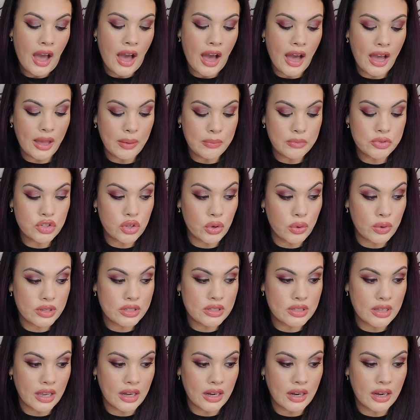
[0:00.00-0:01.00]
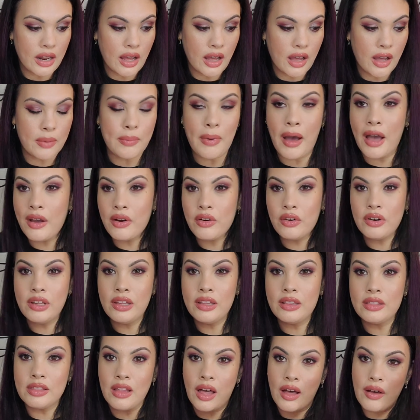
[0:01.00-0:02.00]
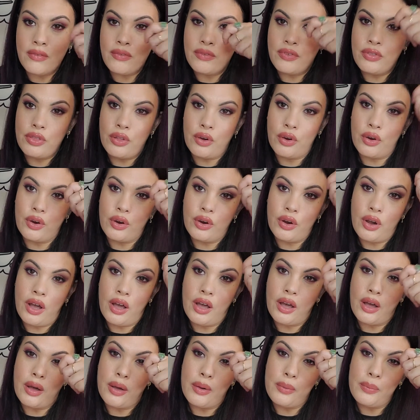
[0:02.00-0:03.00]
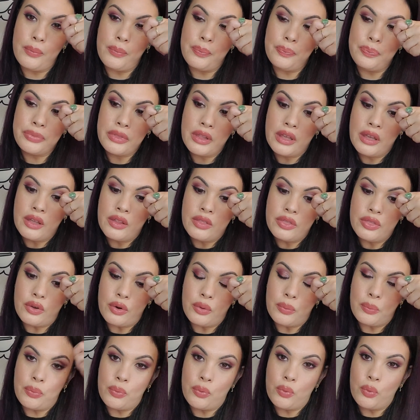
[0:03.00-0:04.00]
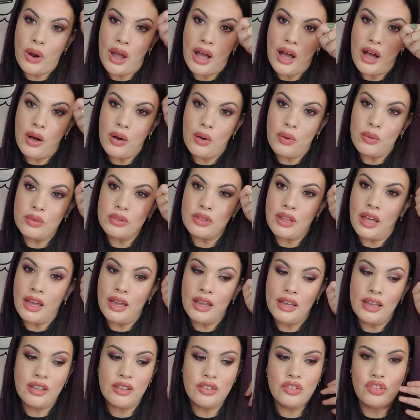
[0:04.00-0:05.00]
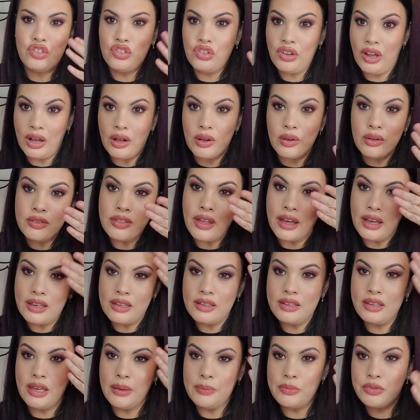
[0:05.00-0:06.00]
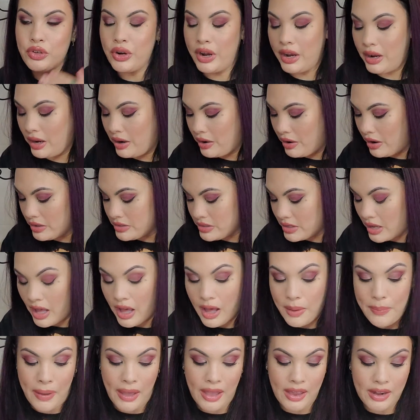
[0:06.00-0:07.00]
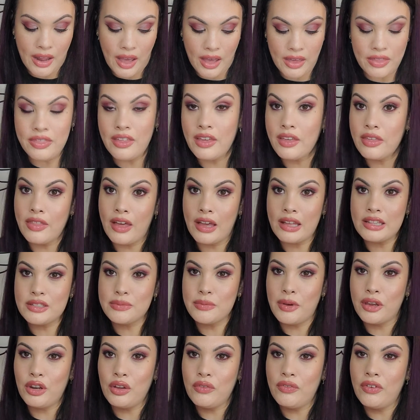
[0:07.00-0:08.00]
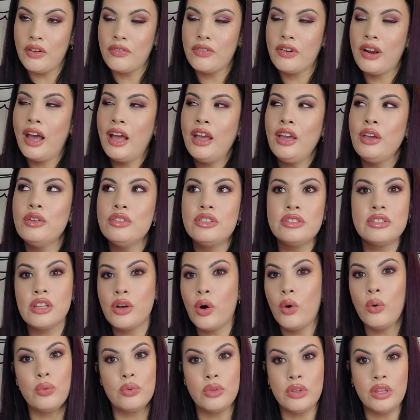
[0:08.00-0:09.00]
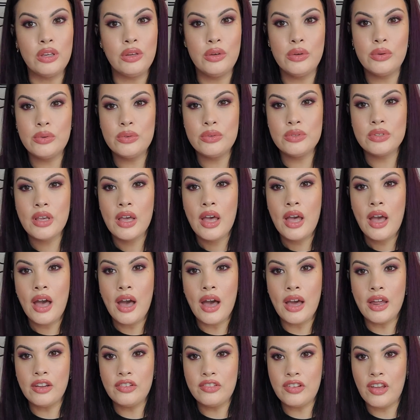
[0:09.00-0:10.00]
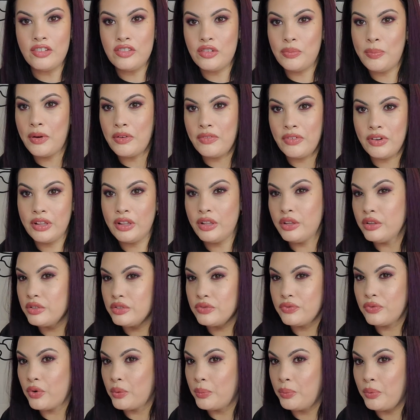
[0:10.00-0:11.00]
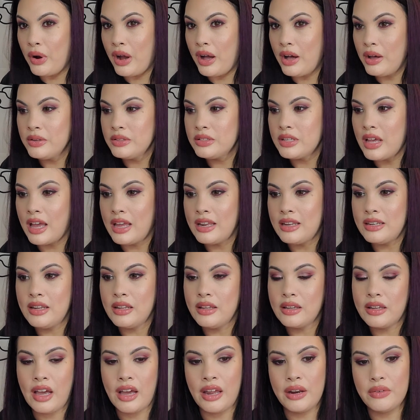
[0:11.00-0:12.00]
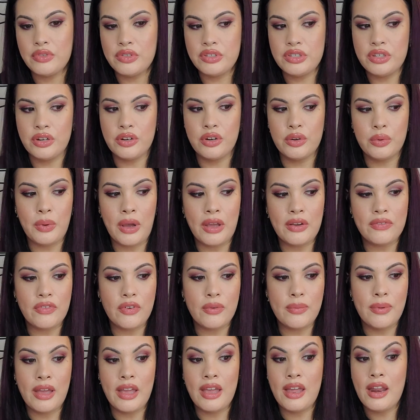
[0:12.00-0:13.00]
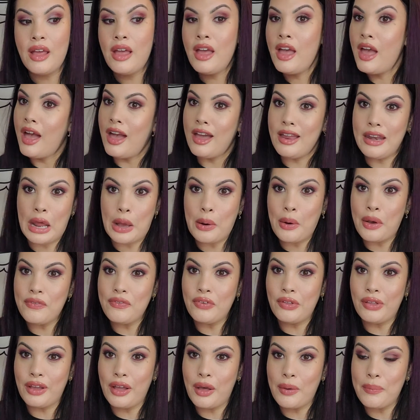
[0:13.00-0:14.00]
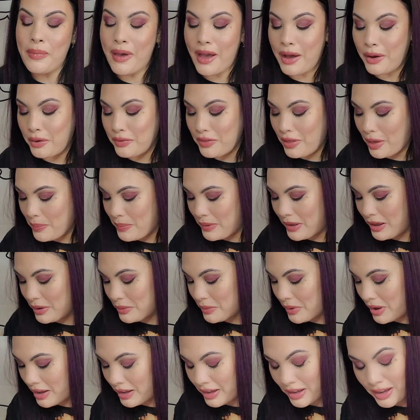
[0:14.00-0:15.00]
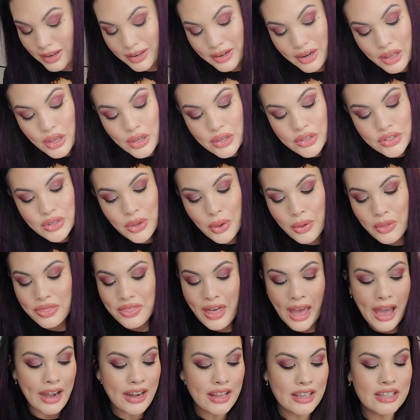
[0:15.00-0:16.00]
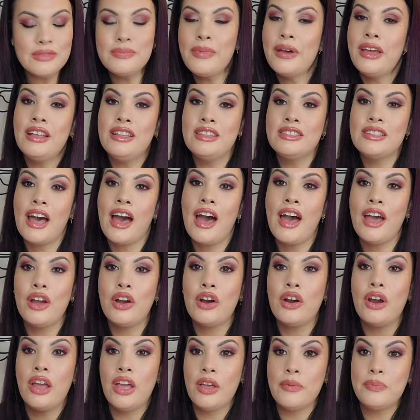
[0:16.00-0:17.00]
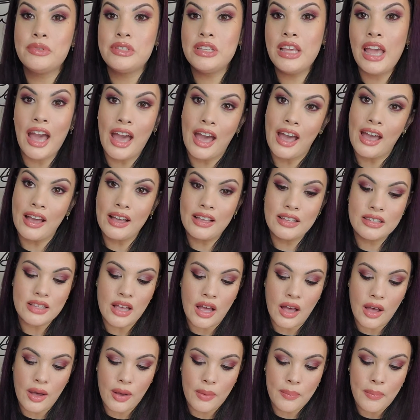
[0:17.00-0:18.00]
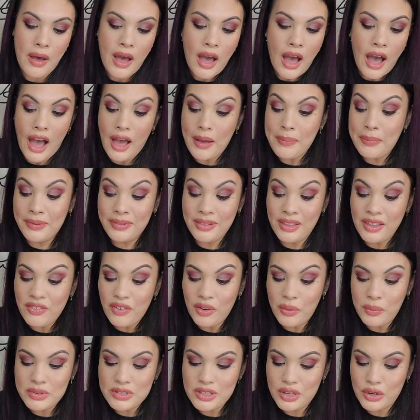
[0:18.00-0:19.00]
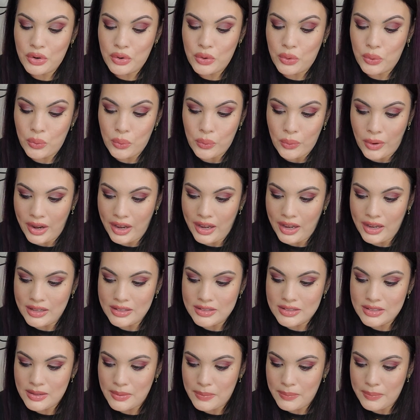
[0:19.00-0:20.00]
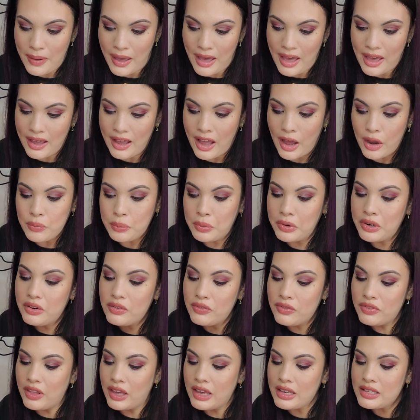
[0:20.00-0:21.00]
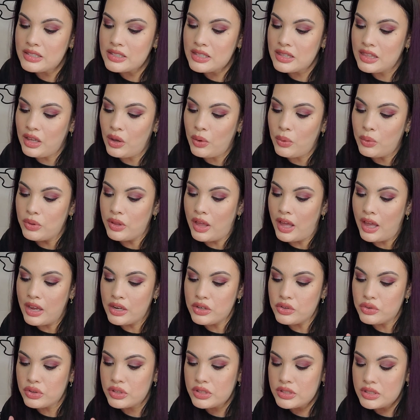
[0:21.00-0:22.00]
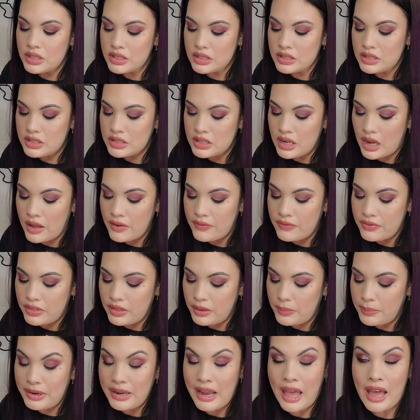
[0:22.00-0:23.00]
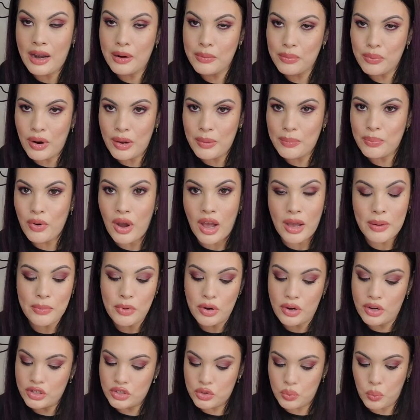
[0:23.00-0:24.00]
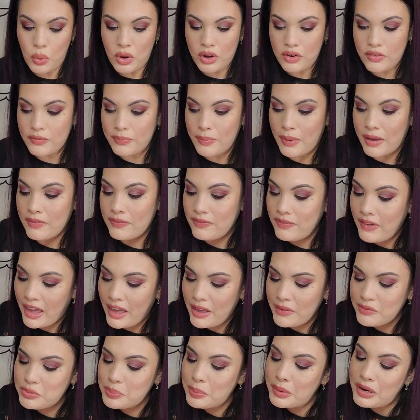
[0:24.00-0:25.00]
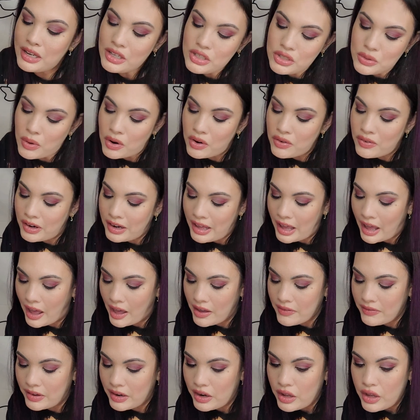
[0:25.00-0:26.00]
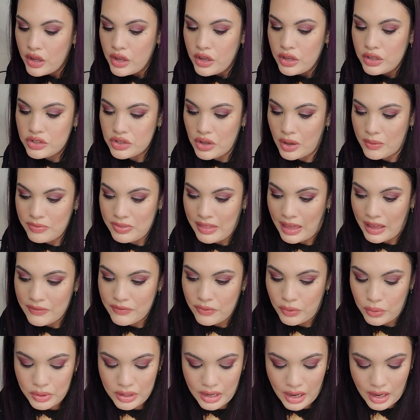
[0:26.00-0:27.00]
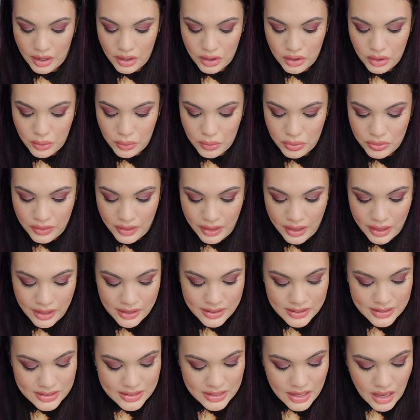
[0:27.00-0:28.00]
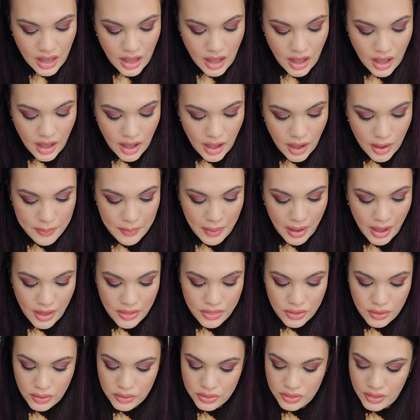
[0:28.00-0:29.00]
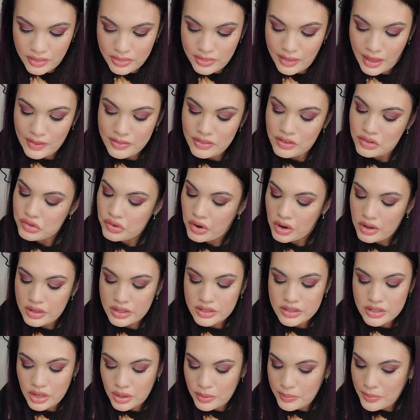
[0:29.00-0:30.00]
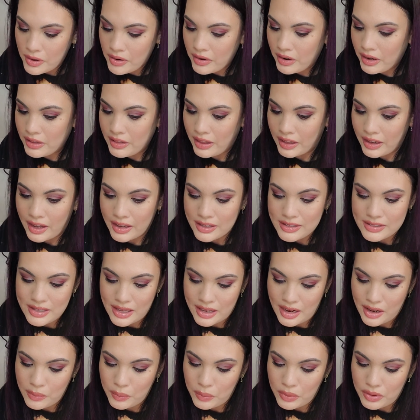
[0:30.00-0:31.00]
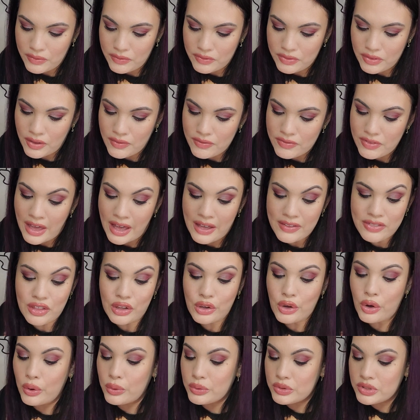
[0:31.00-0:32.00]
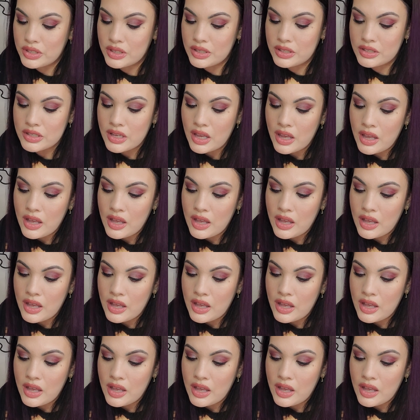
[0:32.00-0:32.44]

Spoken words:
I'm so excited. I already love their brow like gel that keeps your hair up, and I think that's my new favorite. I used to only use Anastasia Beverly Hills for brows and kind of steered away from it, and now I feel like I'm back on that bandwagon. So that is my entire ipsyx. I believe it was a great bag. I would have liked the Ola Hendrickson stuff. The Banana Bright Primer is one of my faves, but I do already have it, so I'm thankful to get new things. Other than that, the Charlotte Tilbury, like I said, I would have loved that. The Kosas